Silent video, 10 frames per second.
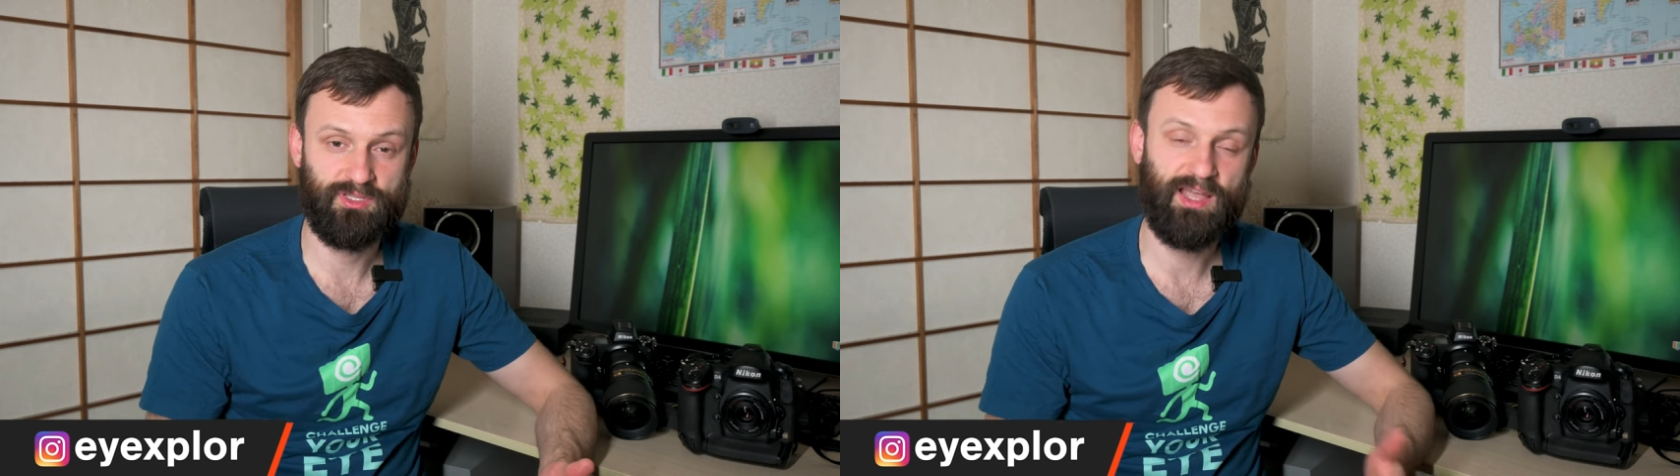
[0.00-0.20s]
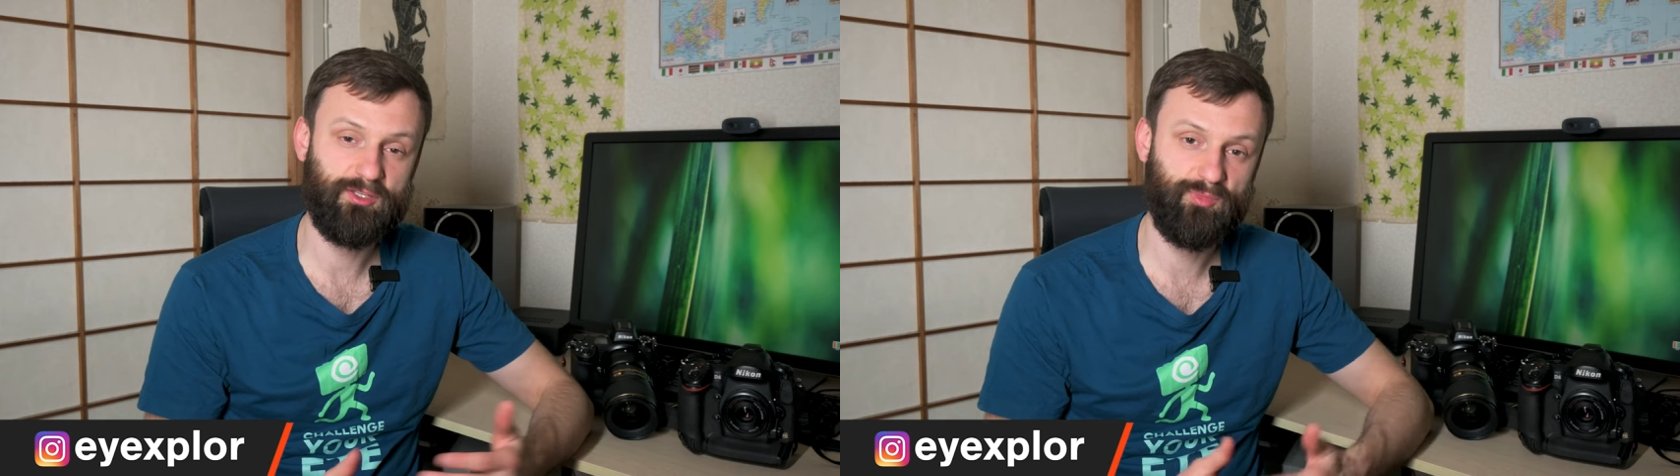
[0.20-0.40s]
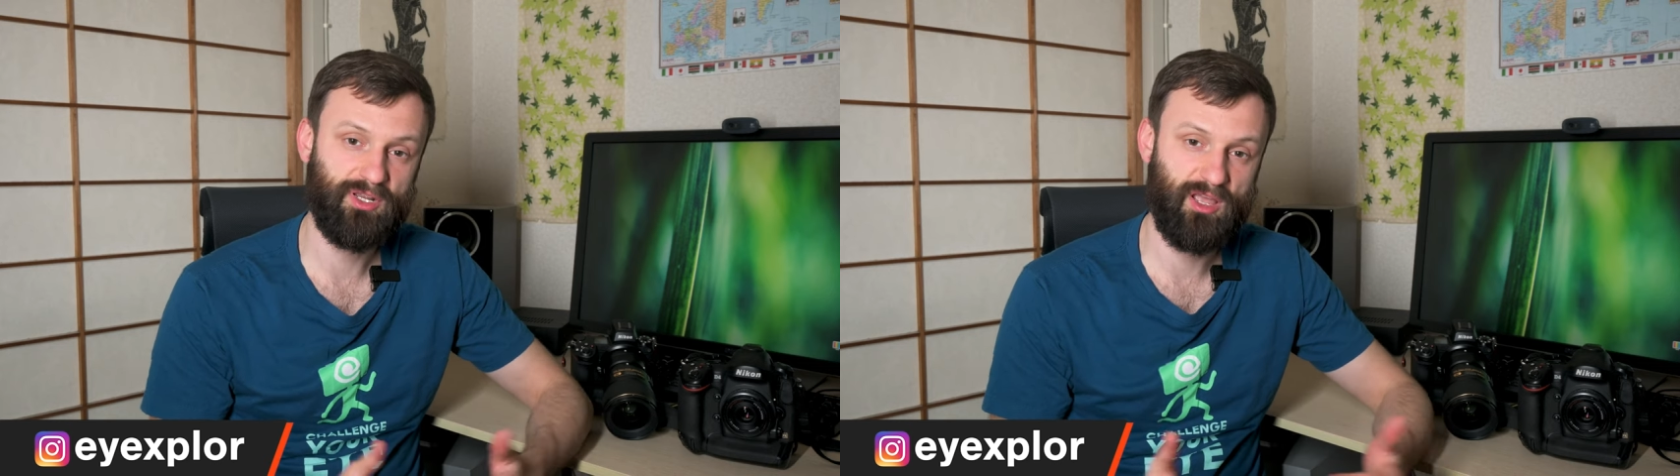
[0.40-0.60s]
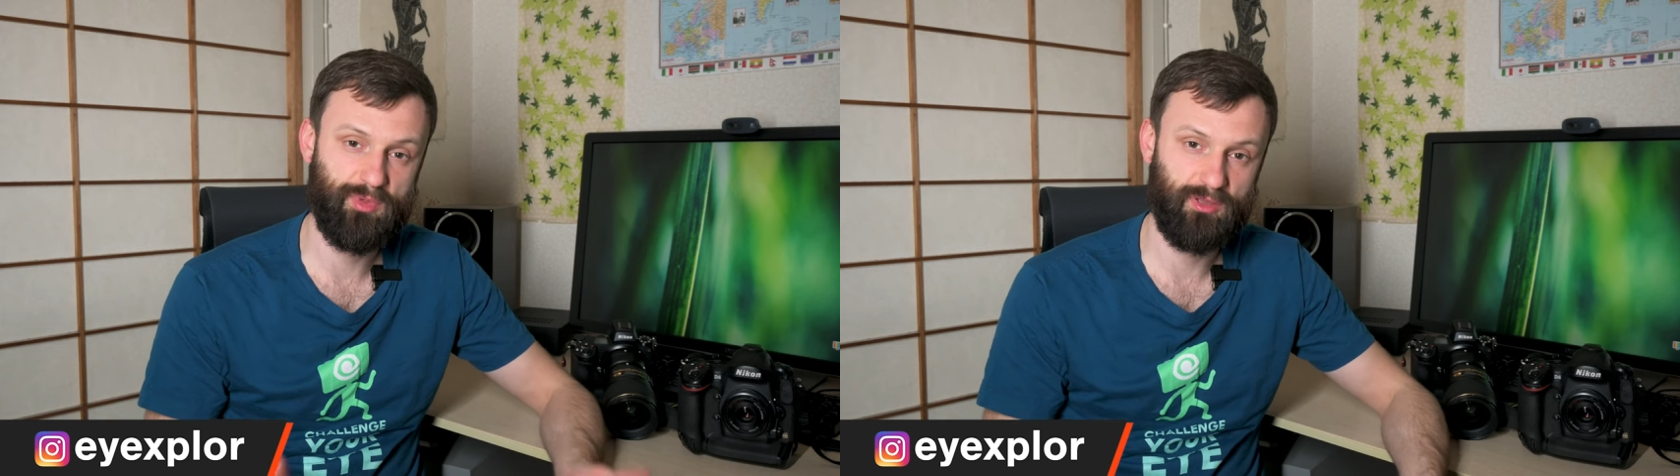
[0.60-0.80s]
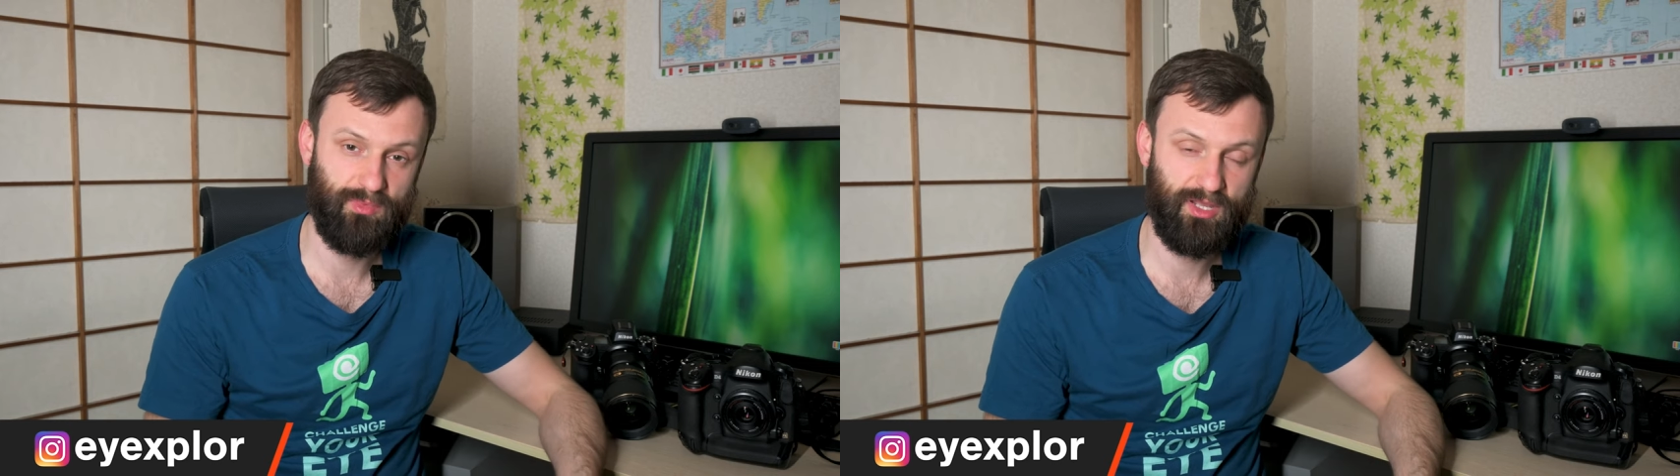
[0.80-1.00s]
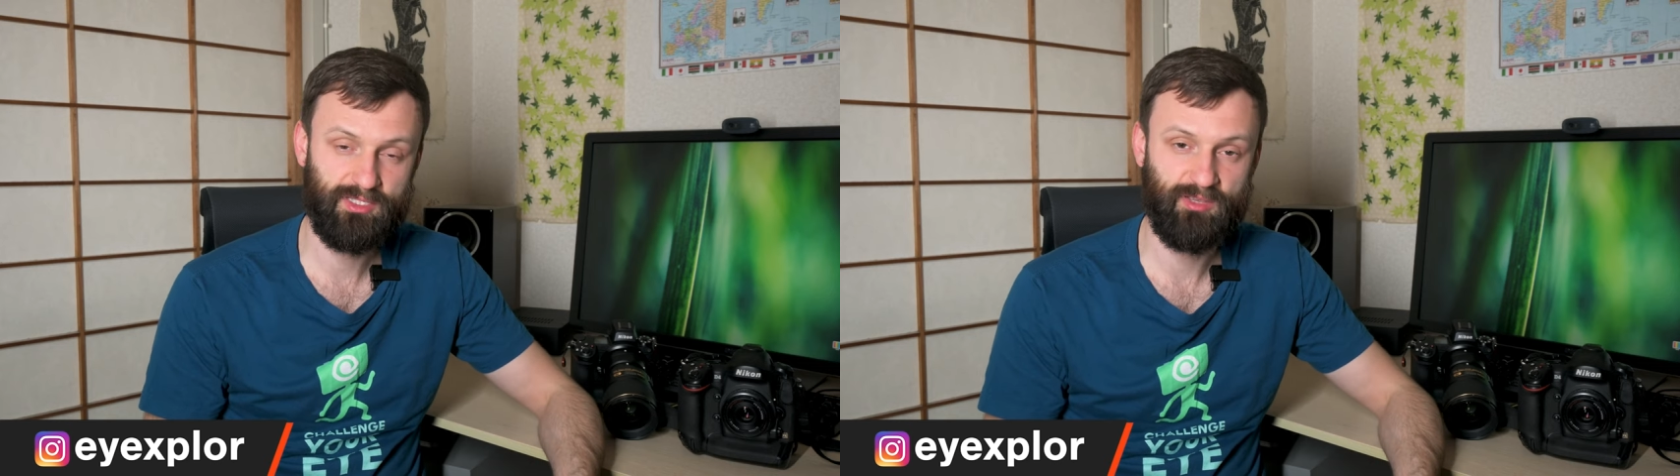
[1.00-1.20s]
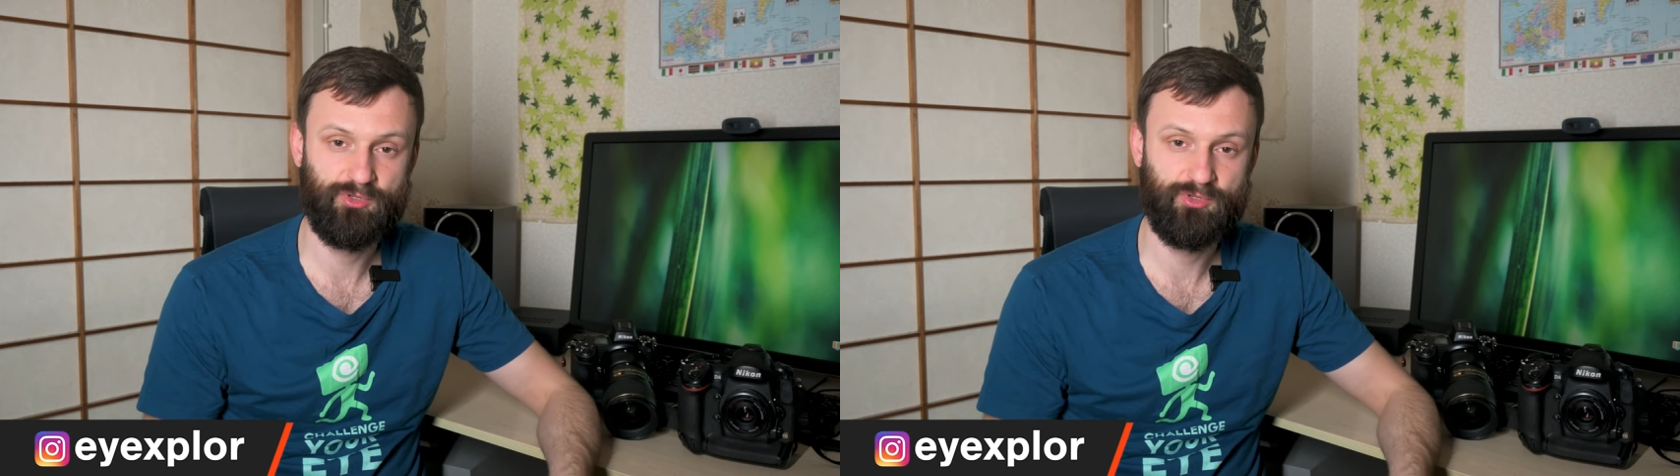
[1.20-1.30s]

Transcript: Now it's been a couple of months.